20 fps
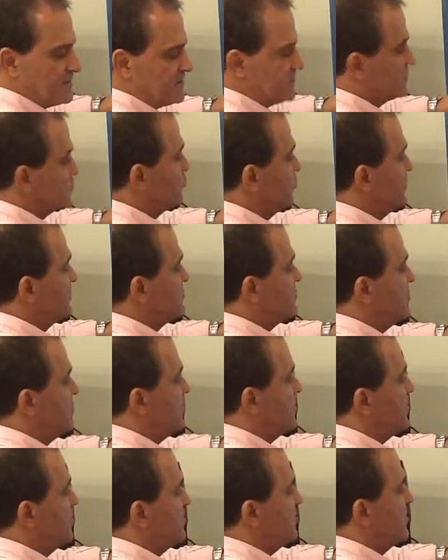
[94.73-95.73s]
switch
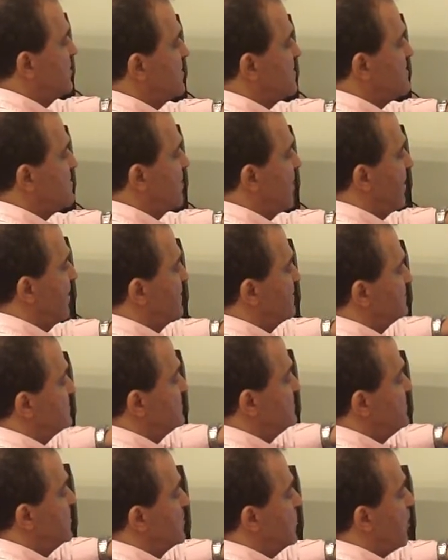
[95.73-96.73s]
here,
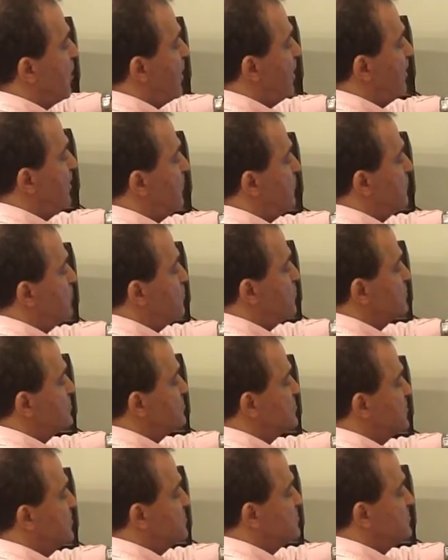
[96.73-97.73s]
the color would
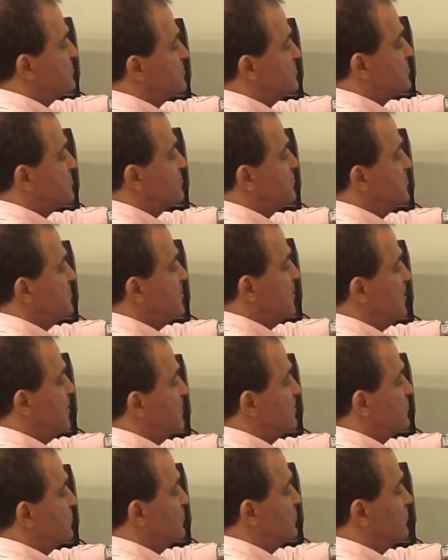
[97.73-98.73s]
changes to
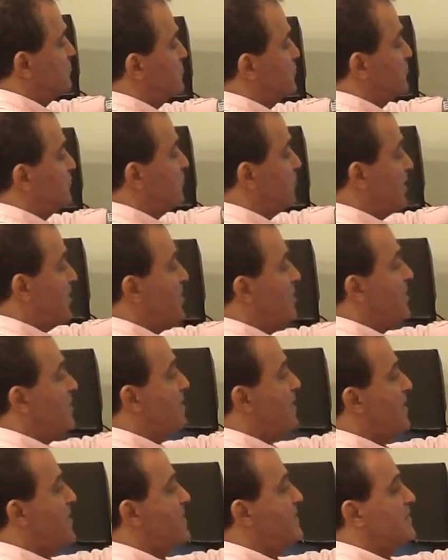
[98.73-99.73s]
yellow to green.